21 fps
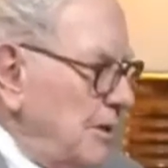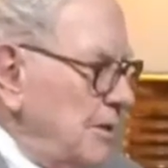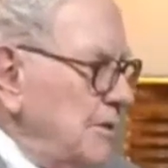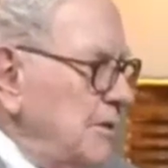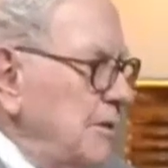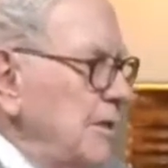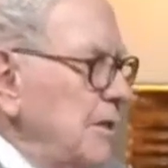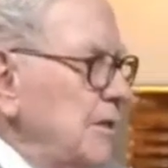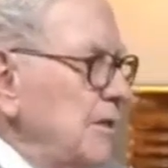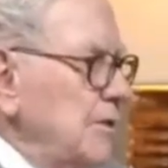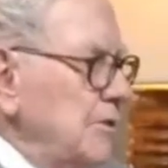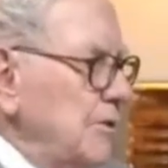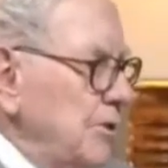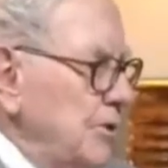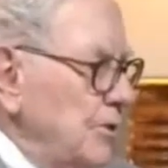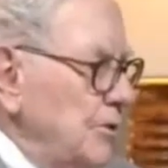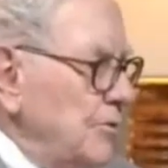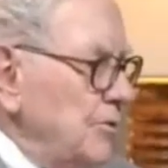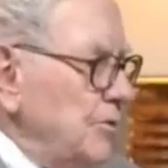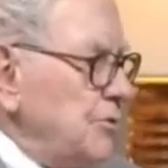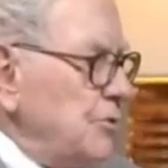19 at
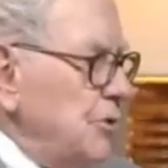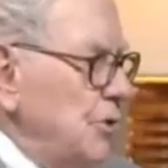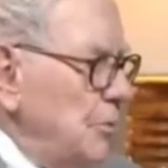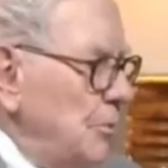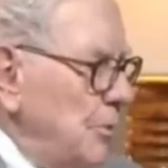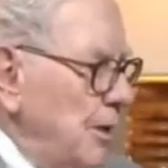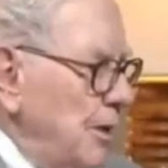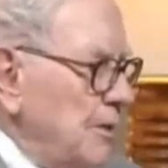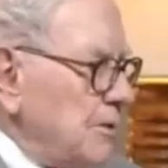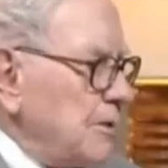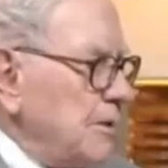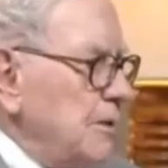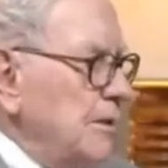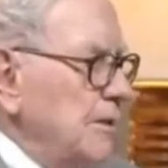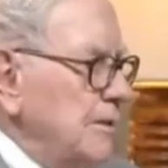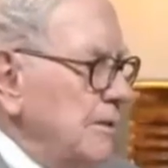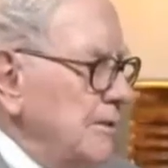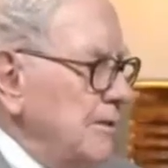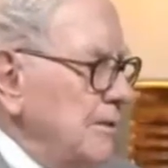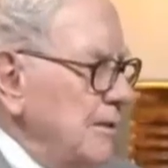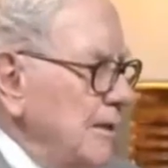the University of
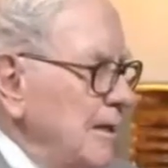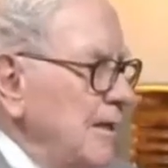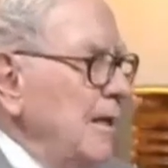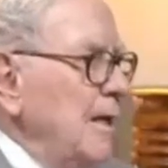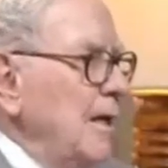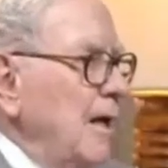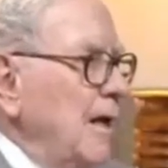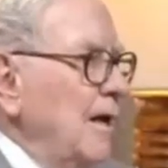Nebraska, and